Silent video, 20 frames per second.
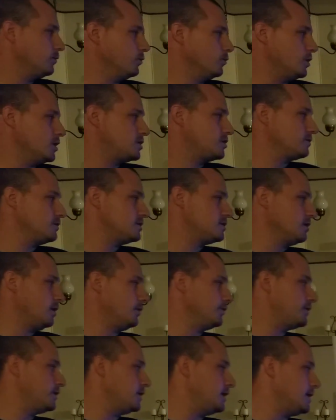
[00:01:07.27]
which
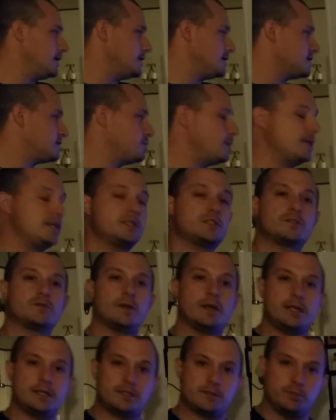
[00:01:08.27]
resulted in a space
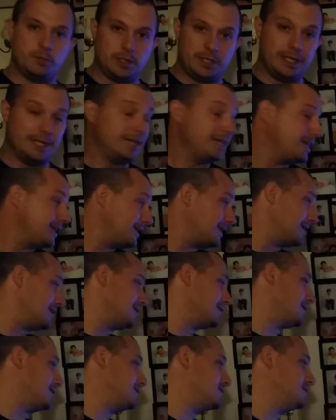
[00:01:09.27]
race beginning
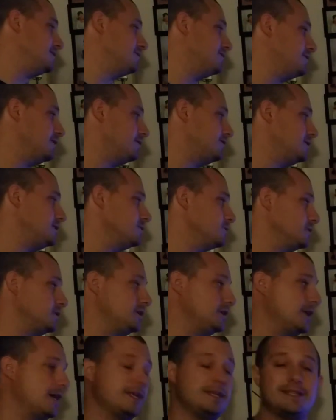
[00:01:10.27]
in 1950, where
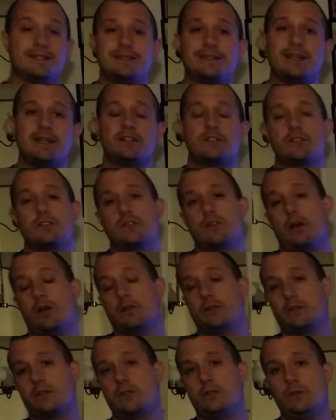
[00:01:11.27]
the United States
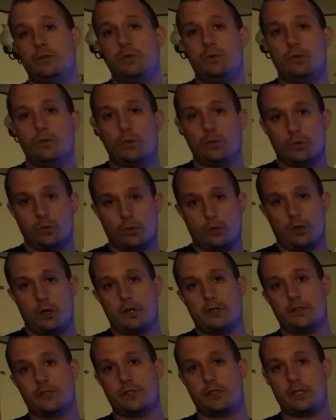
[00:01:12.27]
sought to
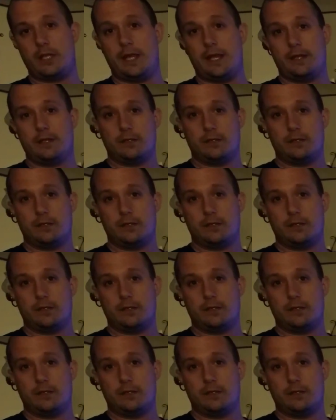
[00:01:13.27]
launch